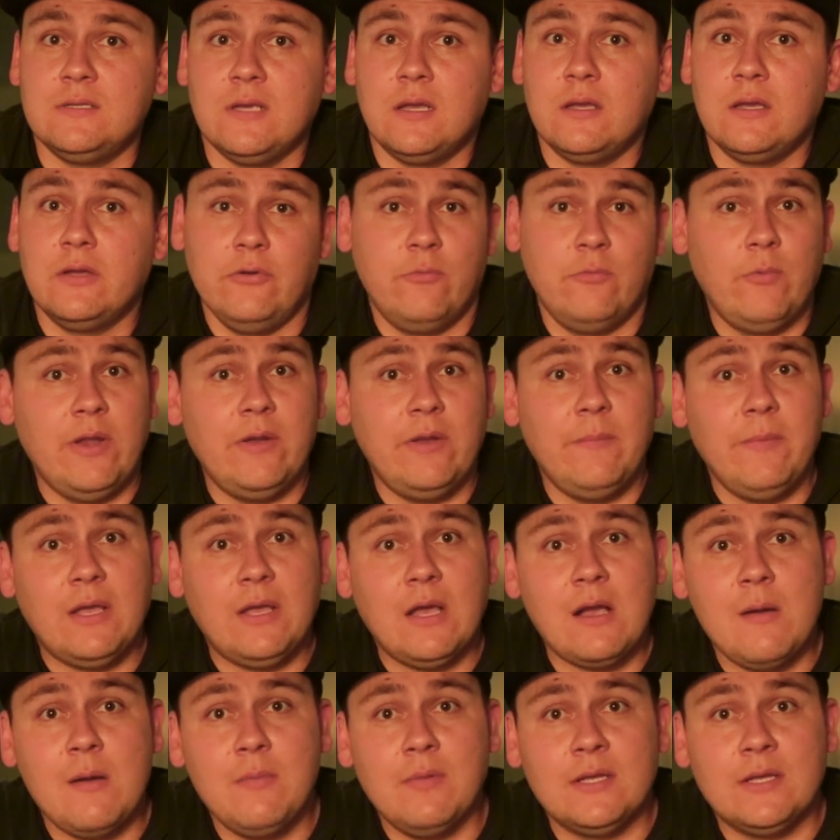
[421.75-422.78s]
a good way to make
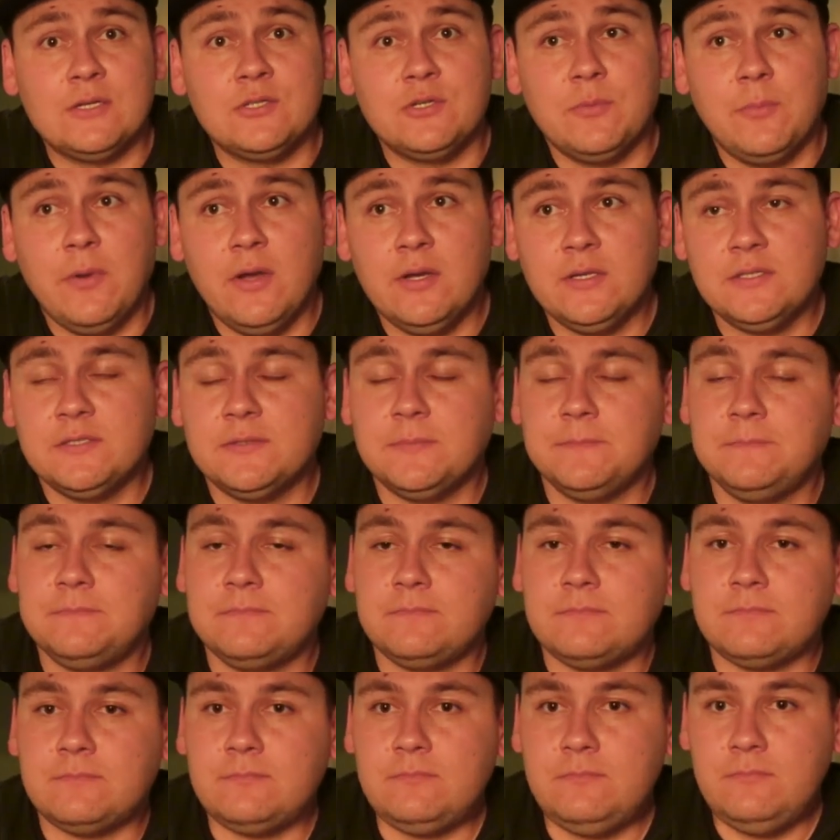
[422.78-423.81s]
a couple extra bucks
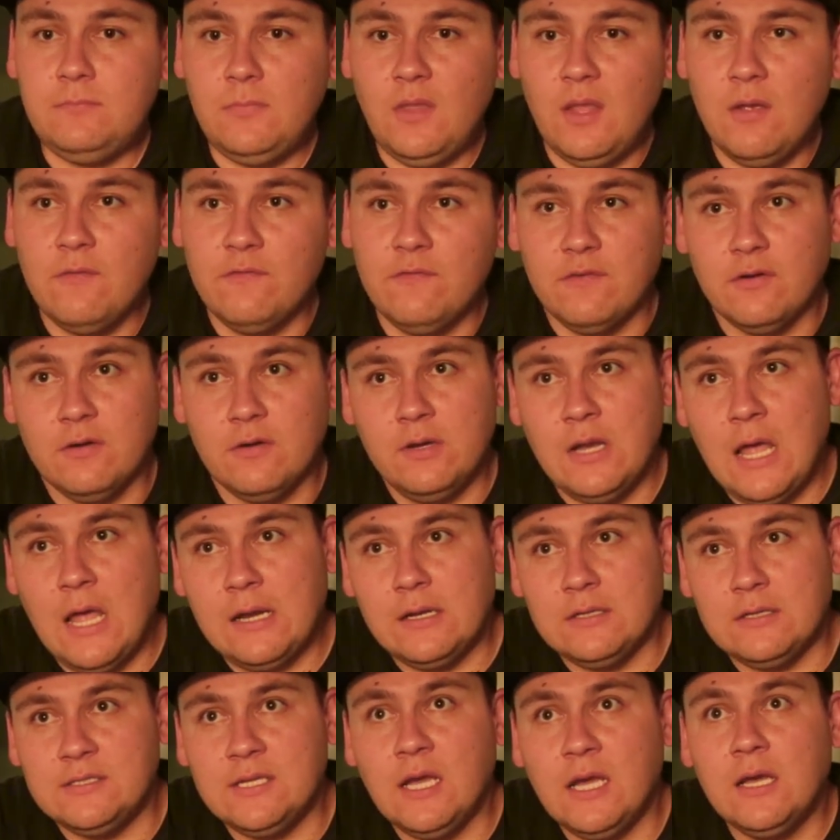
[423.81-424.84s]
for
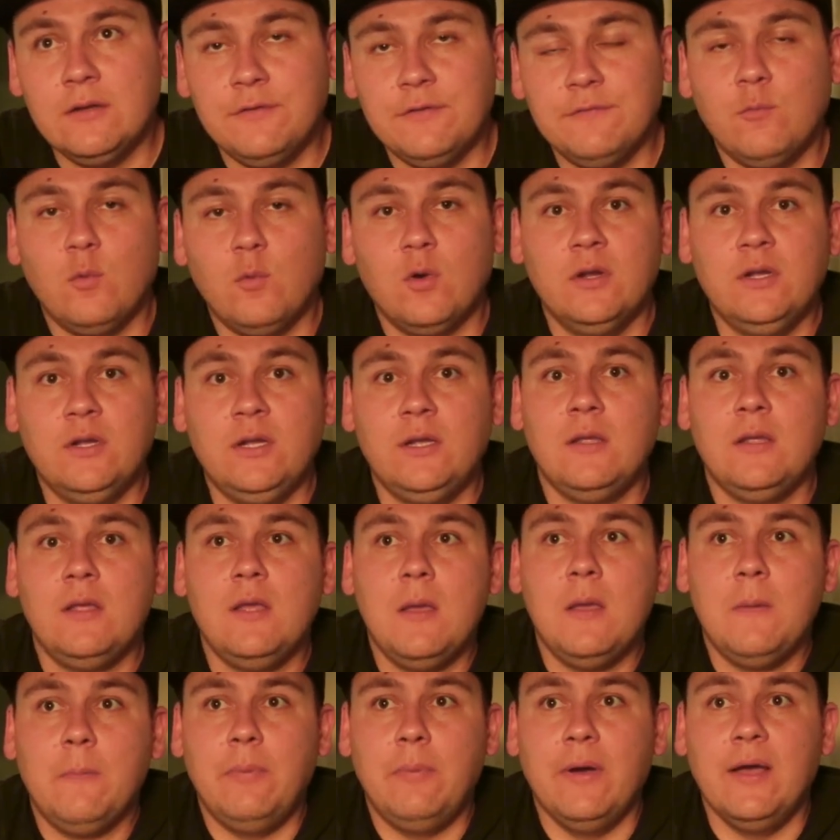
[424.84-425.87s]
not a ton of work.
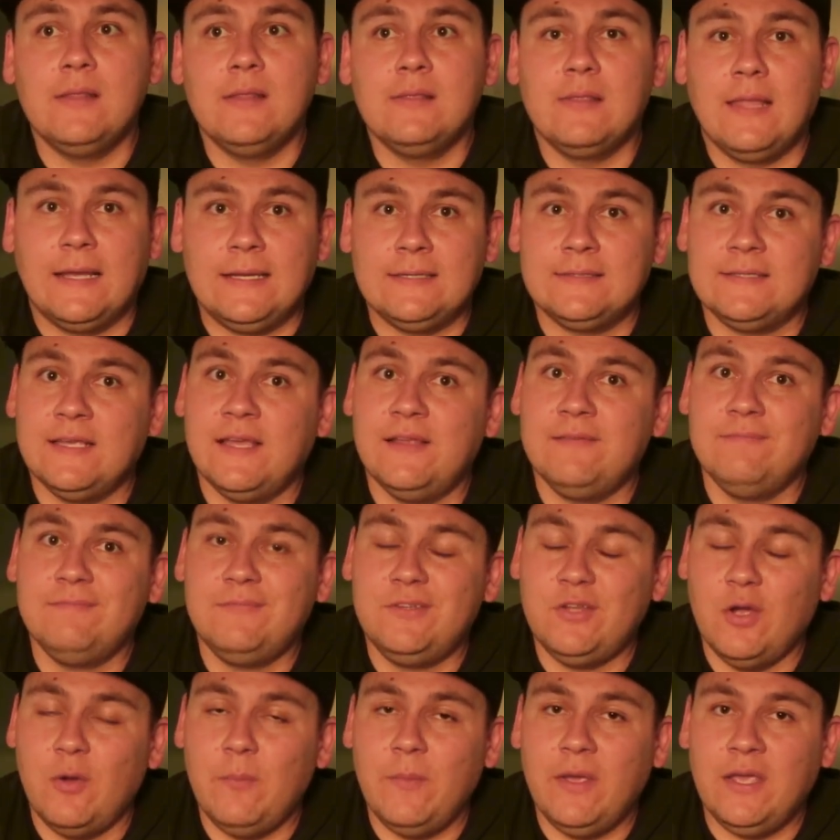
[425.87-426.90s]
But like I
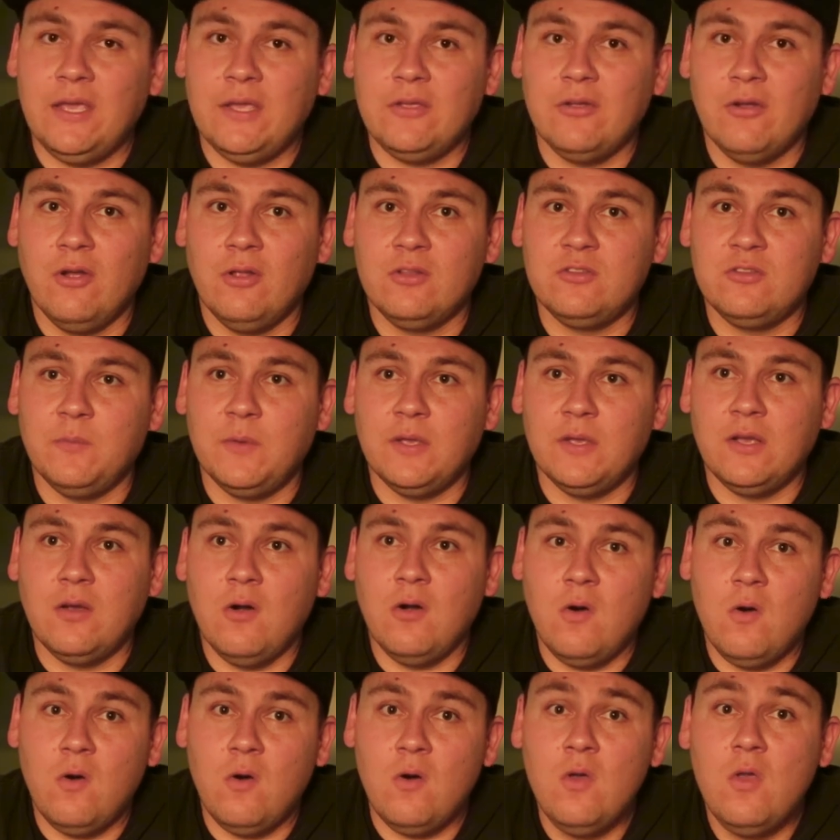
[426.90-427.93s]
said, don't make it your ultimate
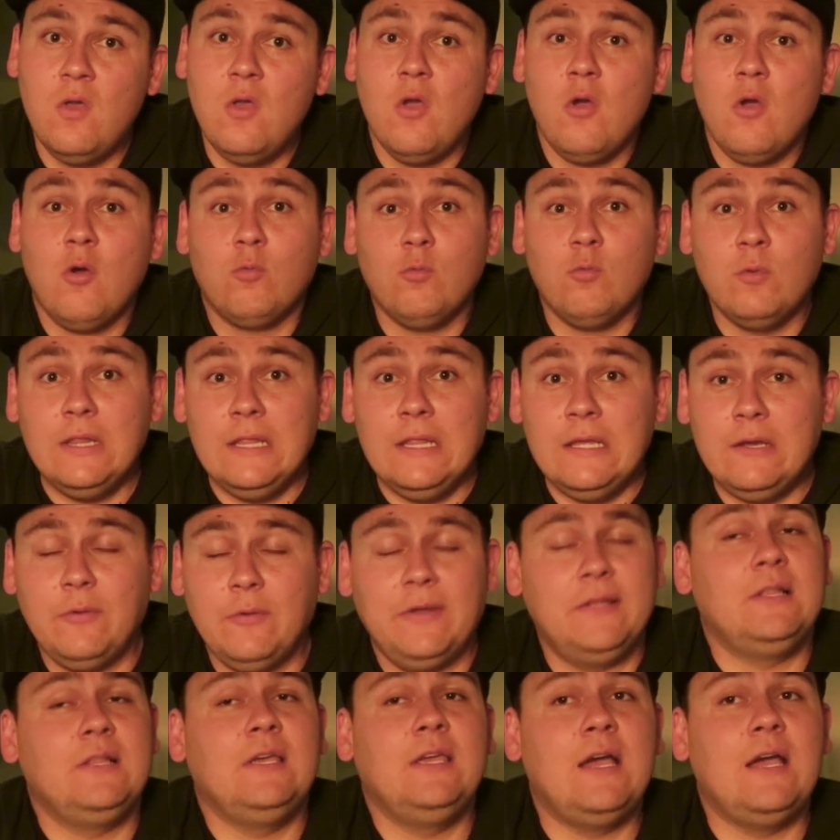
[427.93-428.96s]
goal. Really
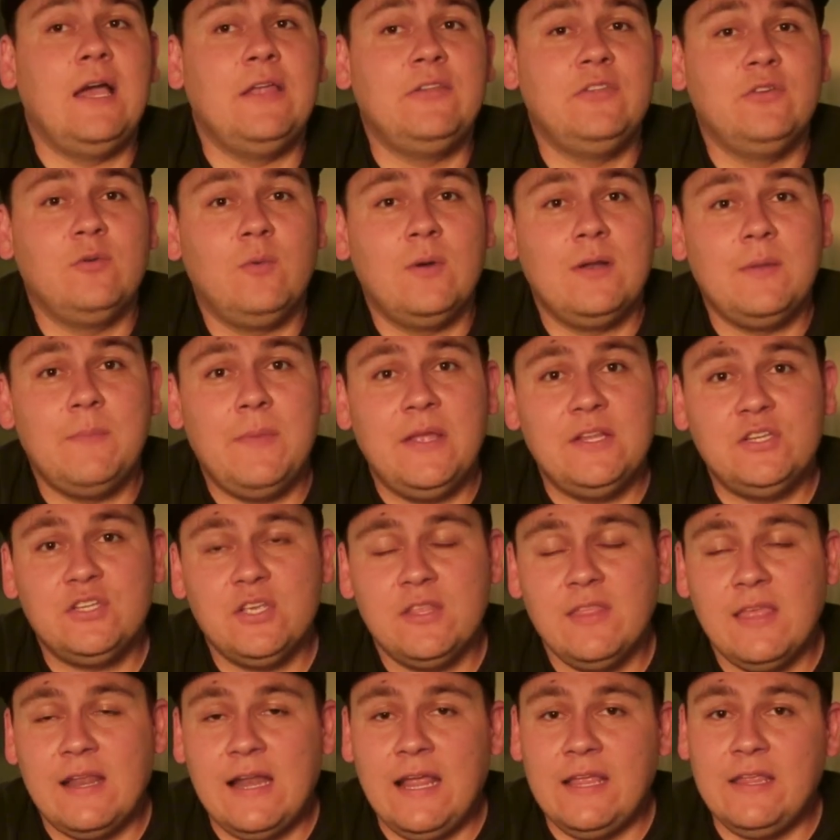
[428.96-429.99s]
quickly, I do want to
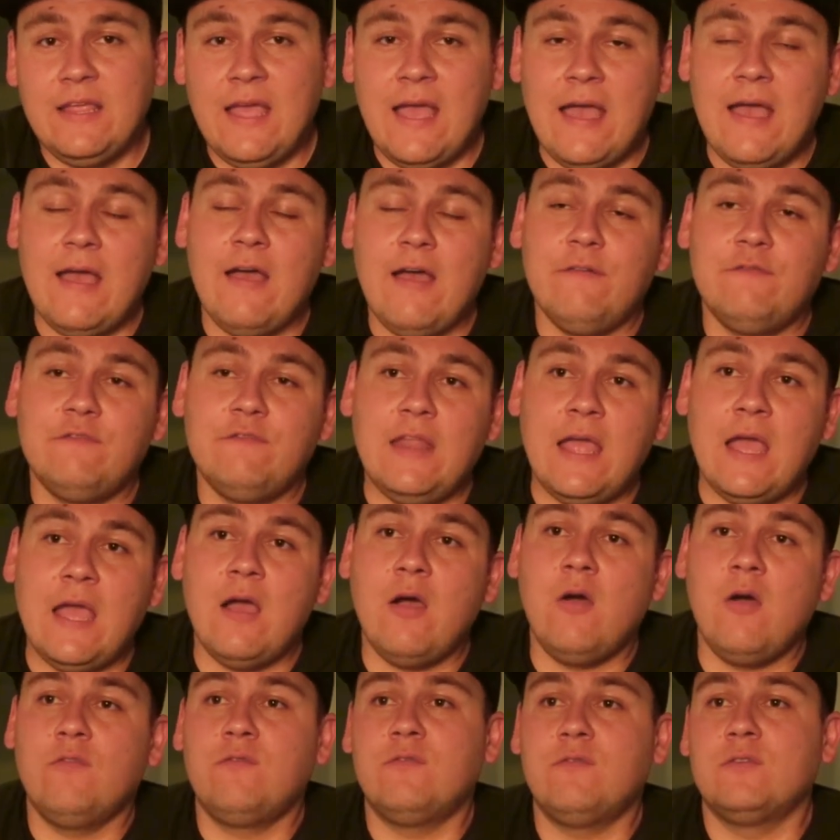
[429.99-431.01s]
mention that I have
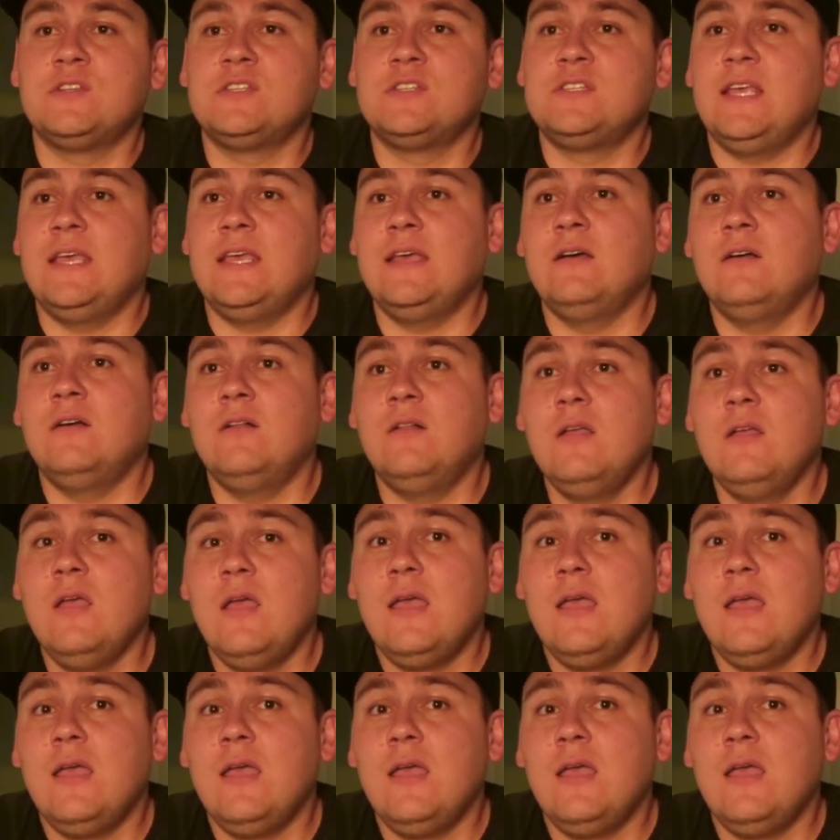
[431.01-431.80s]
now for sale